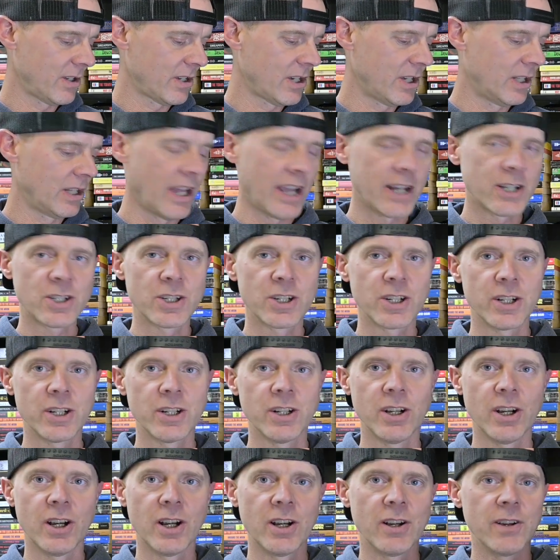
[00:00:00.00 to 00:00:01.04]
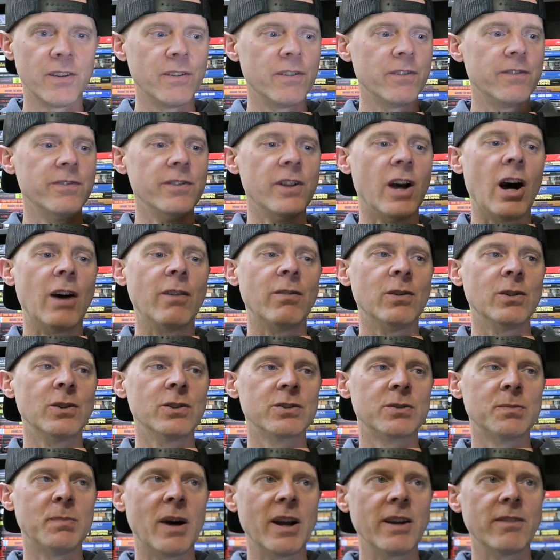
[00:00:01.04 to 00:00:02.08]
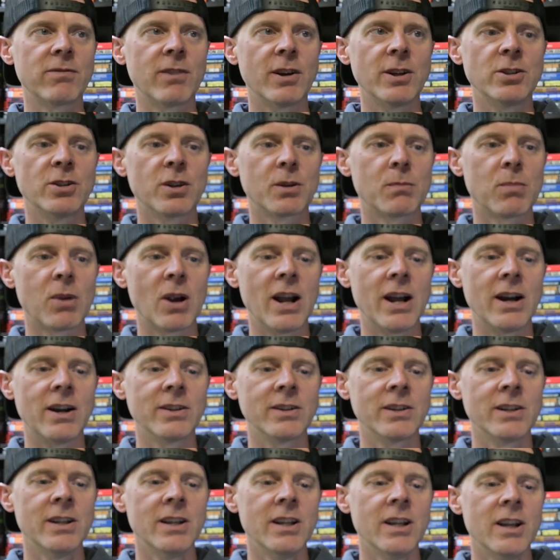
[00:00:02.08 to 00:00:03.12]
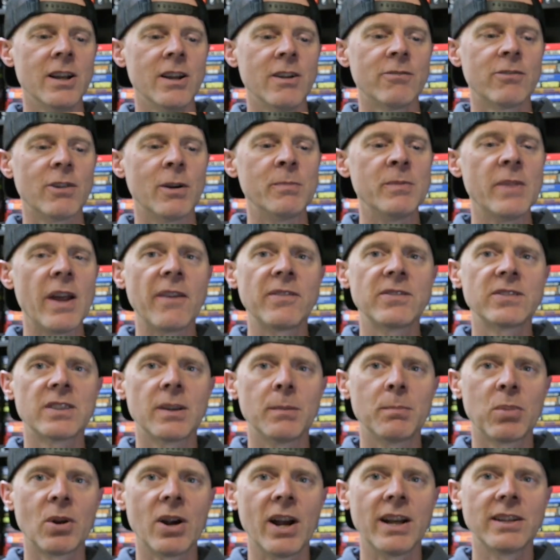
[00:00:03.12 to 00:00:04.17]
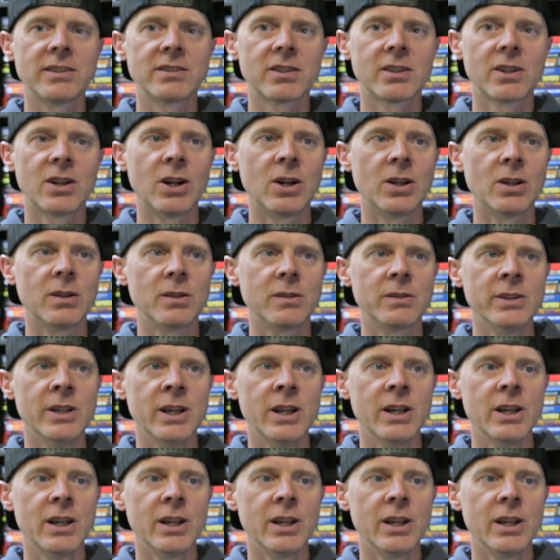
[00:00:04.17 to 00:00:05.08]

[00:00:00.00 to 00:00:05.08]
collection of novels by Fredric Brown from NESFA Press called